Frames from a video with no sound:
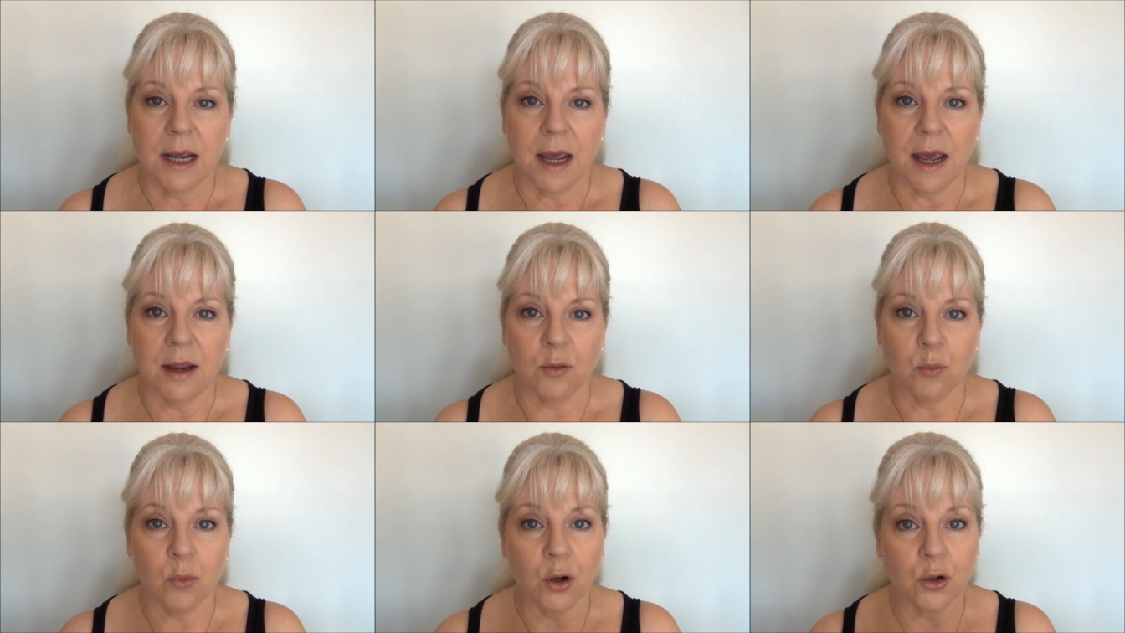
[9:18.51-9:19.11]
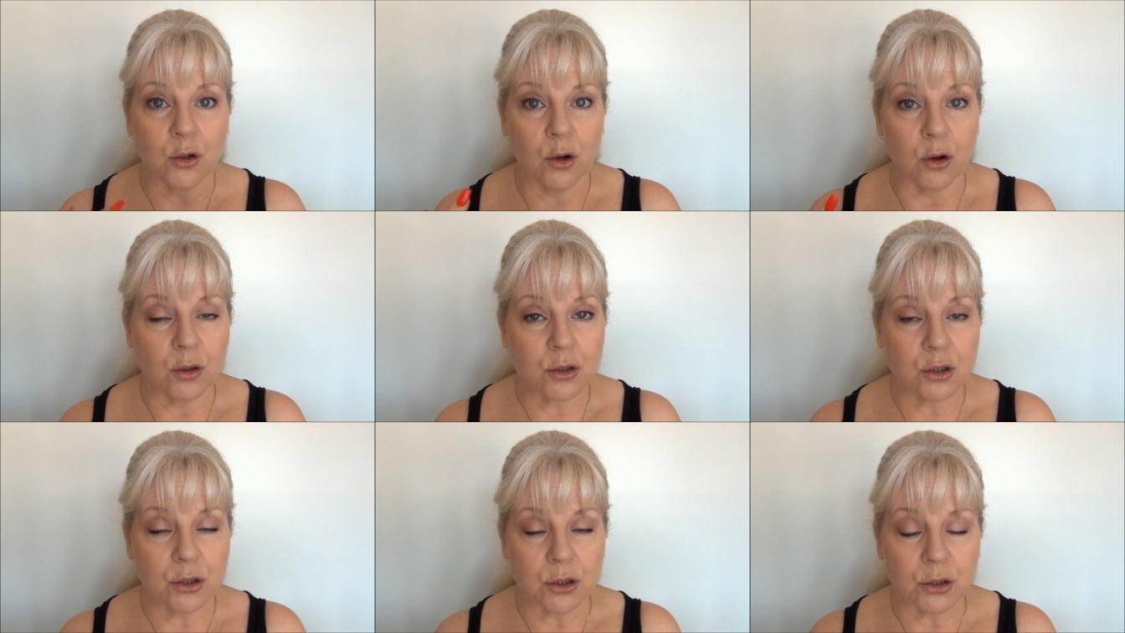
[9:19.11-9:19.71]
and what
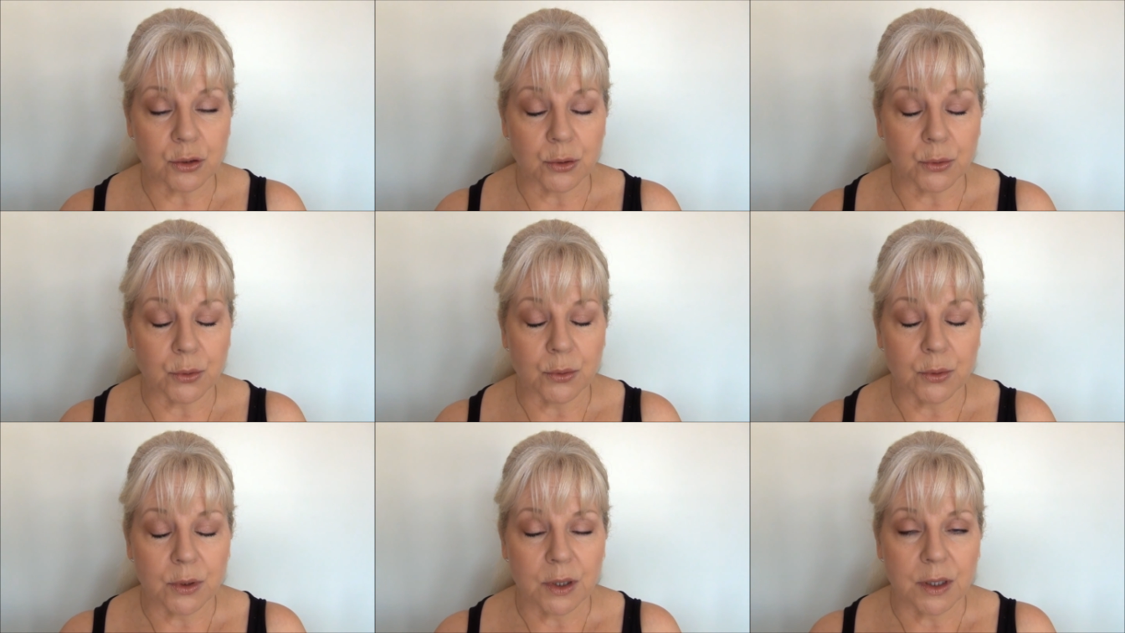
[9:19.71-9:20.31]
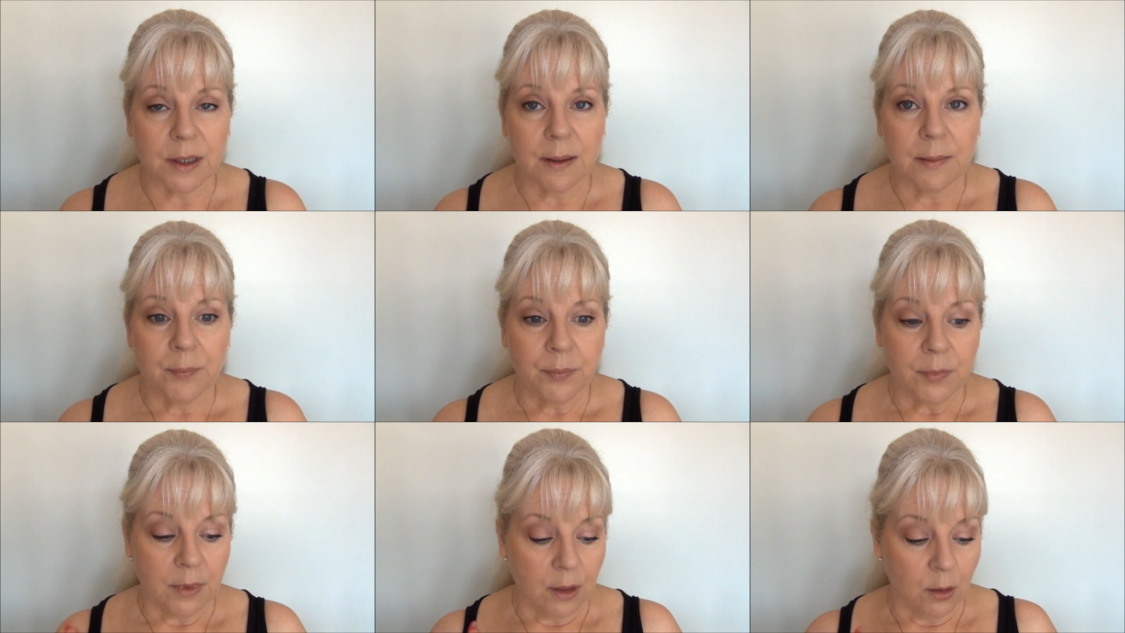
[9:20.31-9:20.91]
not to do.
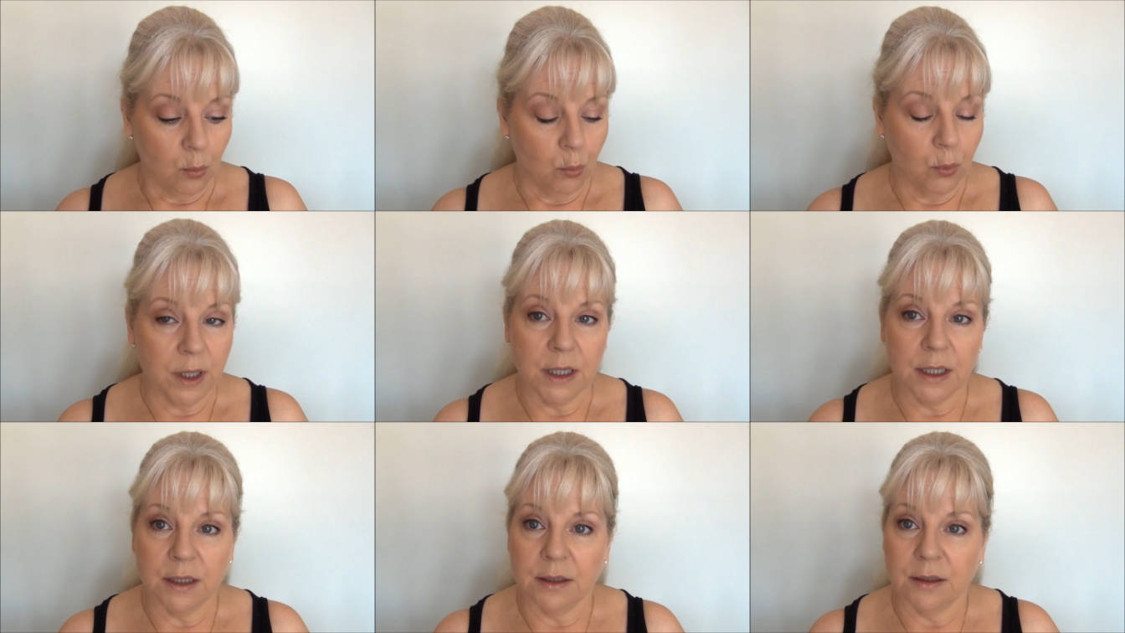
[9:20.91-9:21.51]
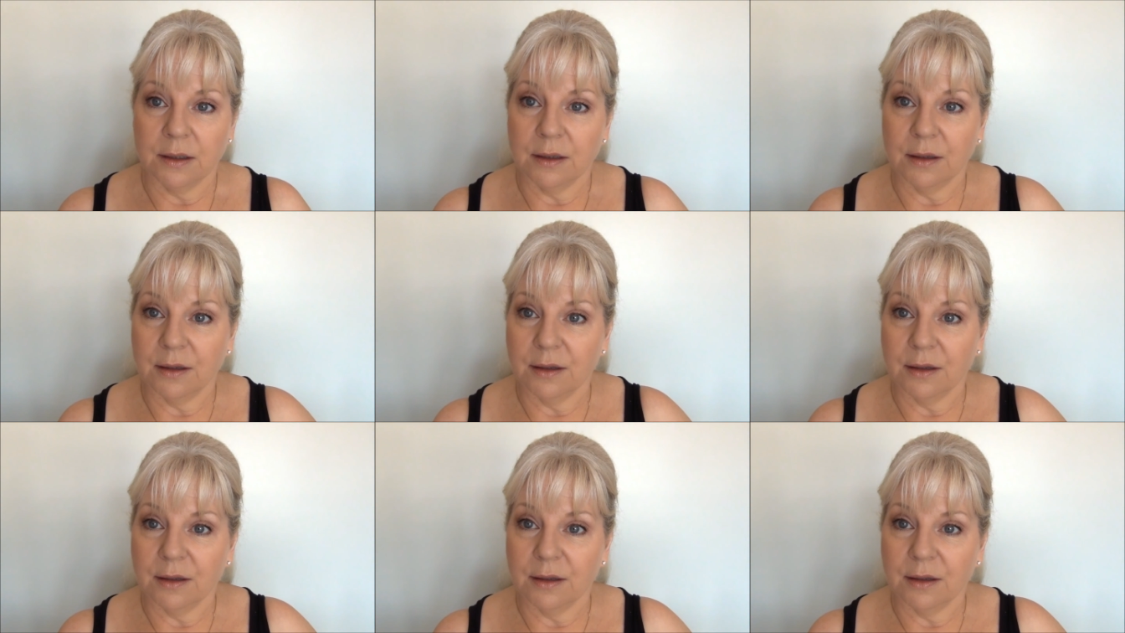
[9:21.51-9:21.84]
We